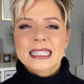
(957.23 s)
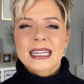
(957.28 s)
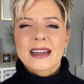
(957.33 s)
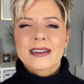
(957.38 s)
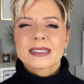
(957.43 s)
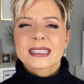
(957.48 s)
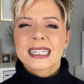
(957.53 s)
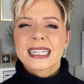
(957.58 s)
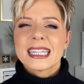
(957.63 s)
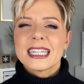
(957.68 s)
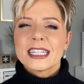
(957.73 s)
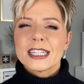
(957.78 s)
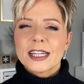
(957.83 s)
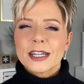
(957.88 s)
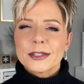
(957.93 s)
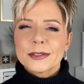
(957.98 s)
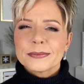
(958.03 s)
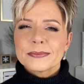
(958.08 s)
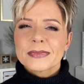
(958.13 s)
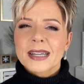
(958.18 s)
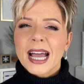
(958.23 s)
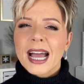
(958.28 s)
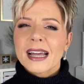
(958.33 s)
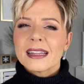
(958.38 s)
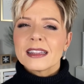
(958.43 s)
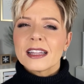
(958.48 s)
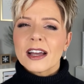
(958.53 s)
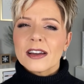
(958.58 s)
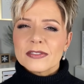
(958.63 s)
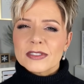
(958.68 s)
I was like, you know, I
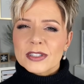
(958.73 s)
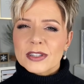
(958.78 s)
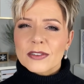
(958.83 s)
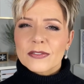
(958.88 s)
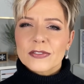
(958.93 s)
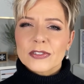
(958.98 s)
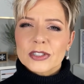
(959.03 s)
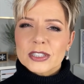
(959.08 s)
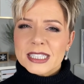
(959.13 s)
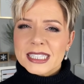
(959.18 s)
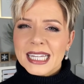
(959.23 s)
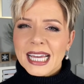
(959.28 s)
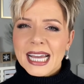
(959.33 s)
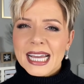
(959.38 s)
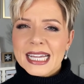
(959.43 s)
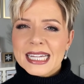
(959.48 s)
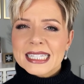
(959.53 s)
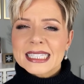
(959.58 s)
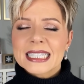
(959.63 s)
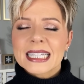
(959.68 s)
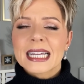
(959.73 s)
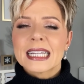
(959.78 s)
loved the full size.